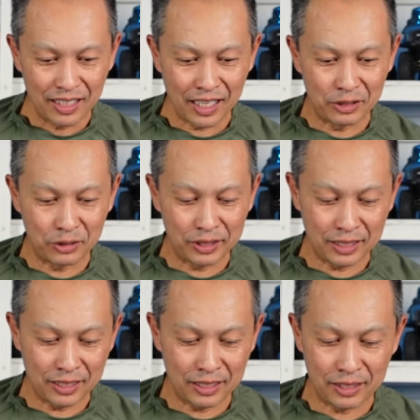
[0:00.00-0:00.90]
I know
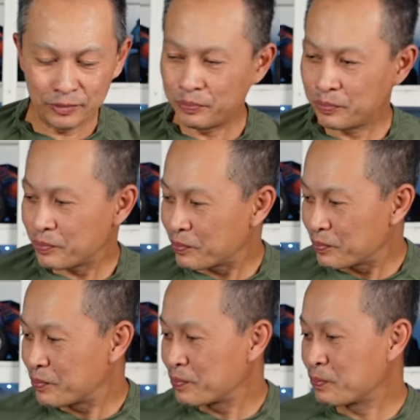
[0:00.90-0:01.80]
the
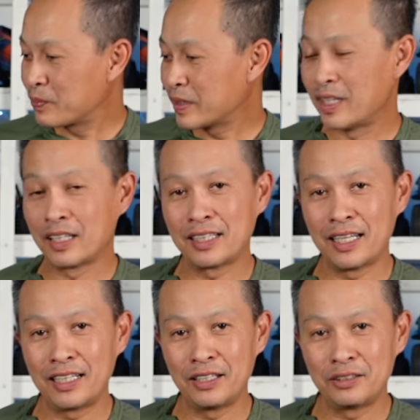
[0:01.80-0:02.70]

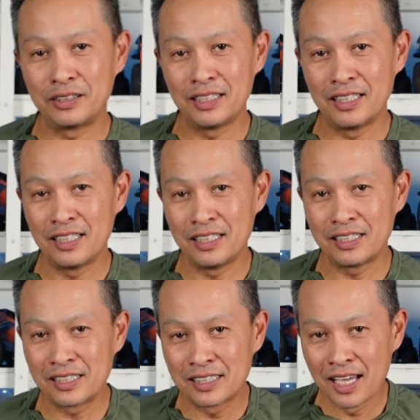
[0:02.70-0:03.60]
non-Gladiator
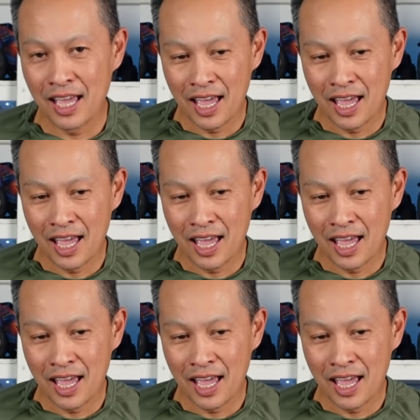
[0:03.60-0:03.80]
is